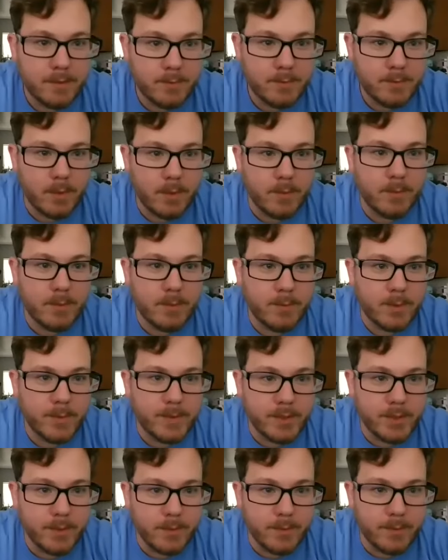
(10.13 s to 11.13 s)
what what, what do we
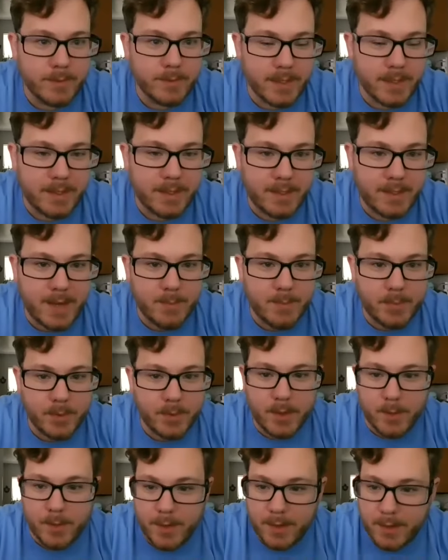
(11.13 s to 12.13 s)
do when we say Camp
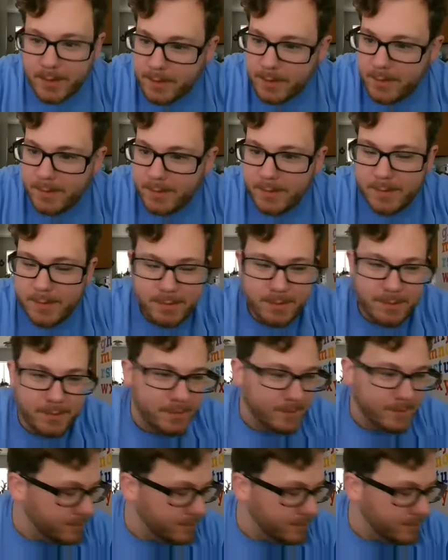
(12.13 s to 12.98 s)
Bullowa? Rah